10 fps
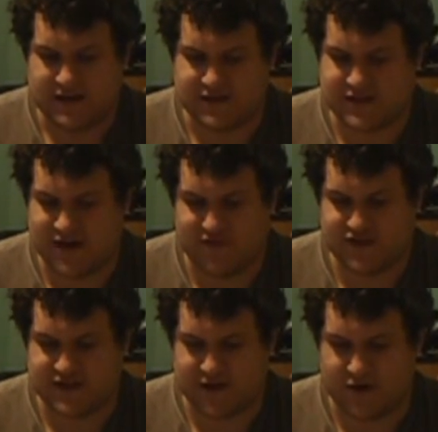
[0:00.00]

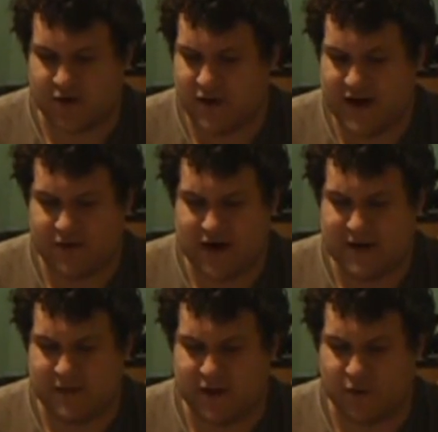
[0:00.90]
discovers that her
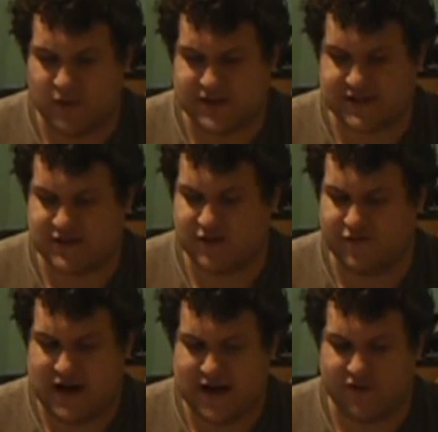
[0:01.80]
great-grandmother was a
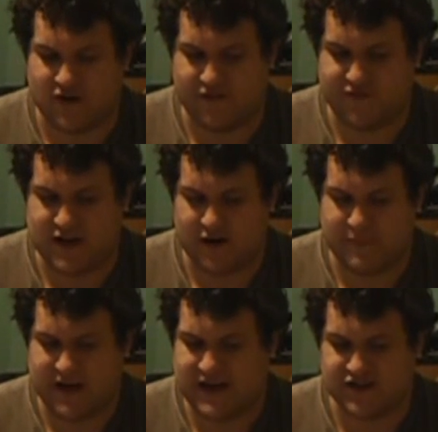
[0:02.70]
survivor of the
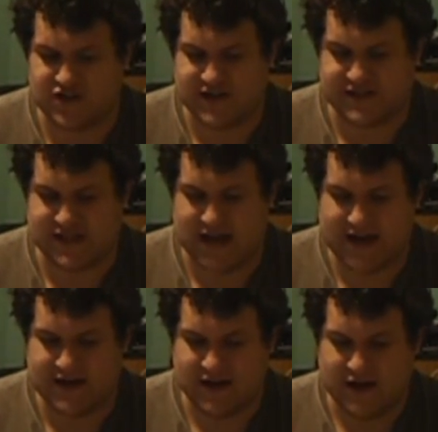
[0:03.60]
Armenian
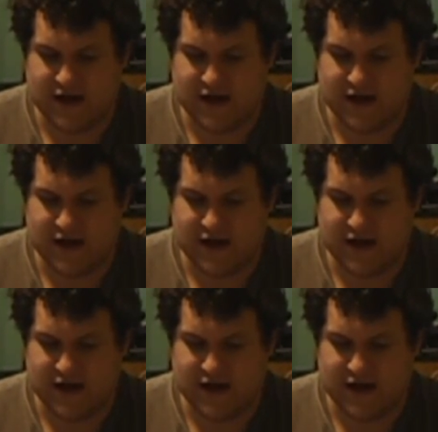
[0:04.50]
Genocide.